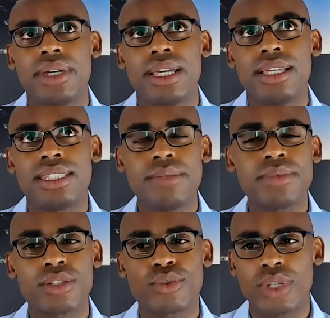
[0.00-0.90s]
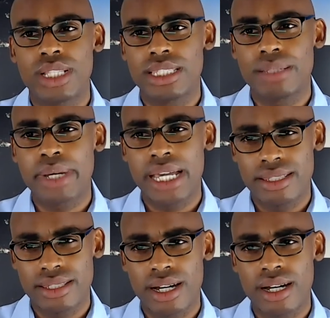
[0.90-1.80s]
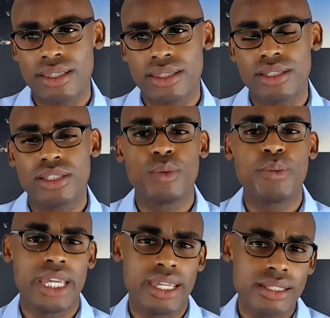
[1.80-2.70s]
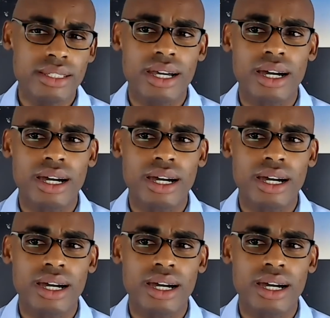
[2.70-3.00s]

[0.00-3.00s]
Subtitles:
it seems to really depend on the domain